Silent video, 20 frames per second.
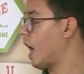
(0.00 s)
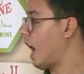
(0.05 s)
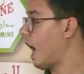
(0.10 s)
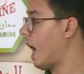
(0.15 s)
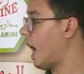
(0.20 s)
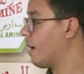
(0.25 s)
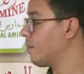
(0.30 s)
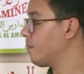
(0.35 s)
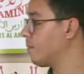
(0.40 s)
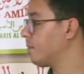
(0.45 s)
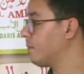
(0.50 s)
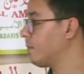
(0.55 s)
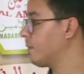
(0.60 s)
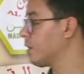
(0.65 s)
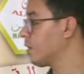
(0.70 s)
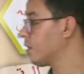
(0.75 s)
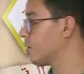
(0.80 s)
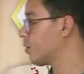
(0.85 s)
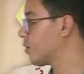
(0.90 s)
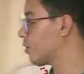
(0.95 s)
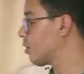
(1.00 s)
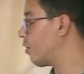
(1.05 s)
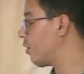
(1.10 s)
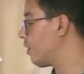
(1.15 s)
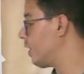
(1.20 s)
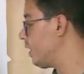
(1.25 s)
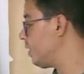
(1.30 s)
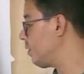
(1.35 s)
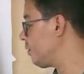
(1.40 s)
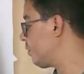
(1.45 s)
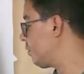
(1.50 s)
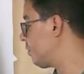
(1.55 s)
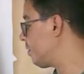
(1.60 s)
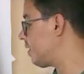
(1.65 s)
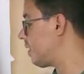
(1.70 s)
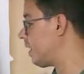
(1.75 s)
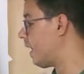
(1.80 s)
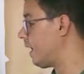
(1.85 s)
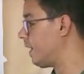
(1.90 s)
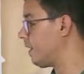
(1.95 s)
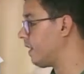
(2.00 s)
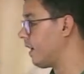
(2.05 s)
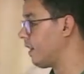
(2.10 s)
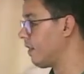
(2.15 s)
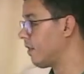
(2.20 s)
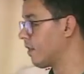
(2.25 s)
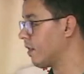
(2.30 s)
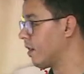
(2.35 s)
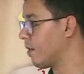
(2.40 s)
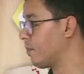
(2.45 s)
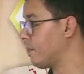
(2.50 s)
I'm sorry to say this,